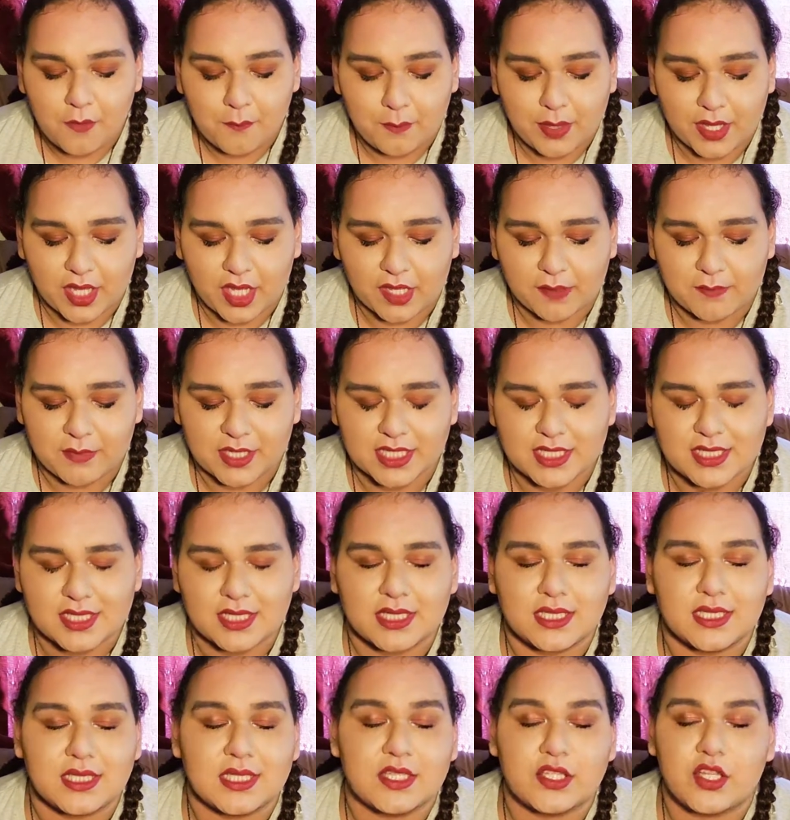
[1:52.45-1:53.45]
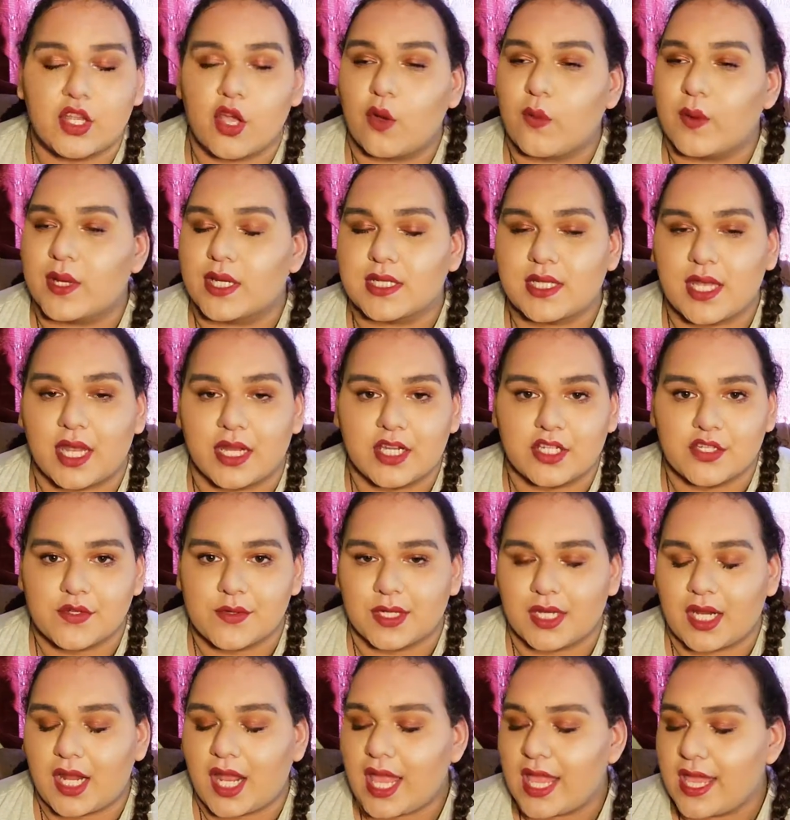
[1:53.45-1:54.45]
But I'm so excited to
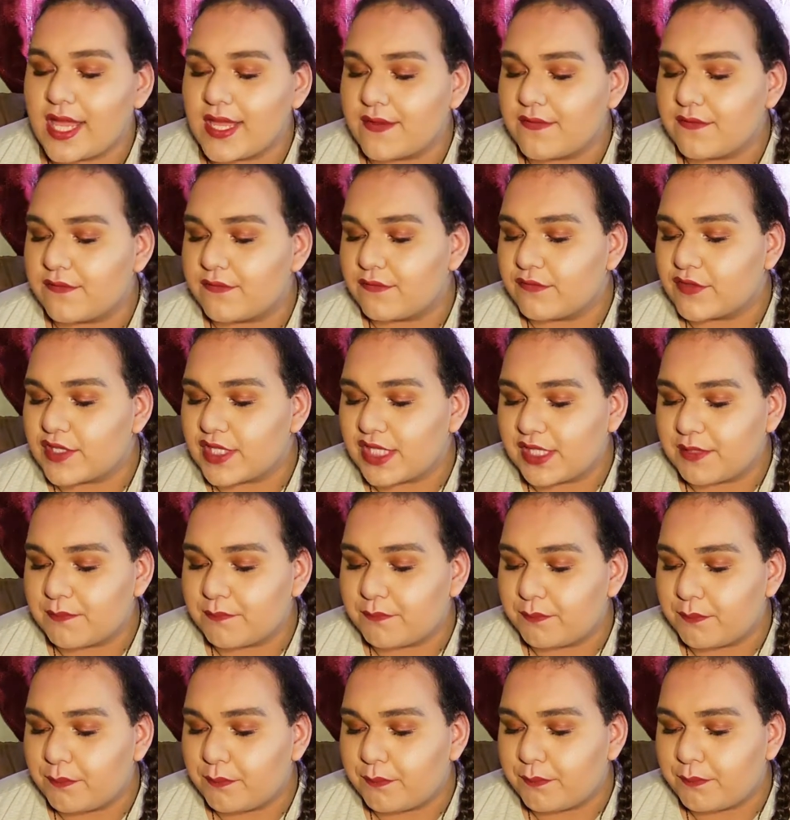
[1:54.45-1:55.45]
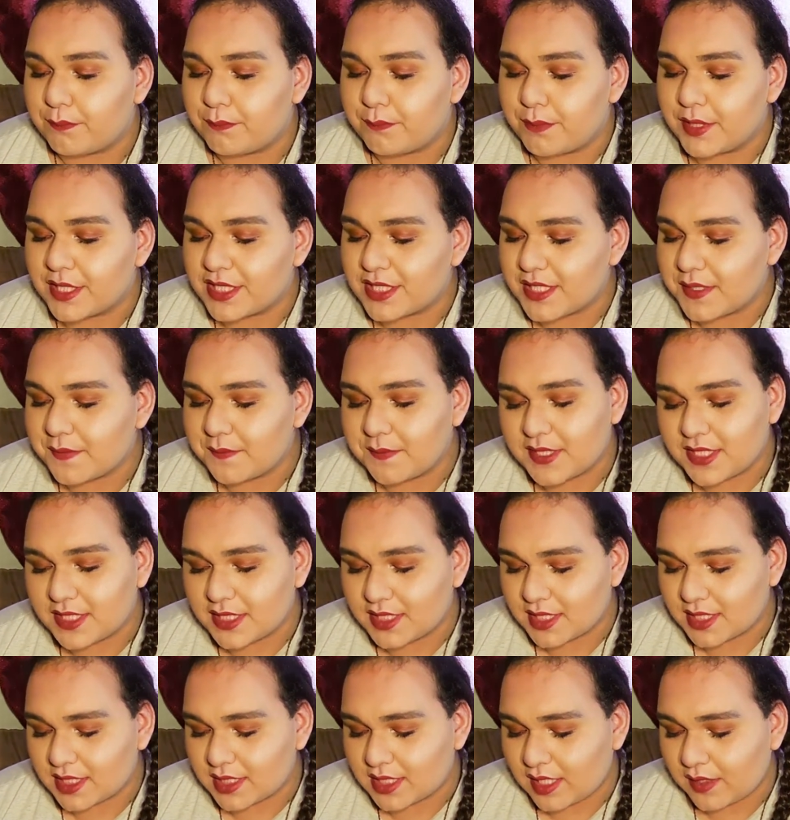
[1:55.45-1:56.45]
read it. I've seen bits and
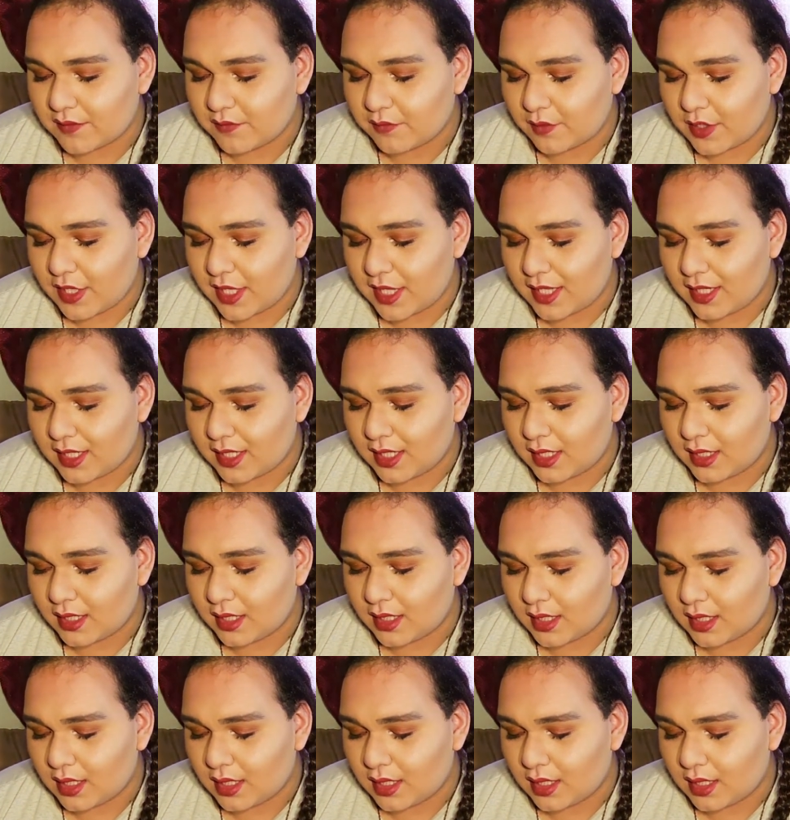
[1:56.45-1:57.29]
pieces I've read, and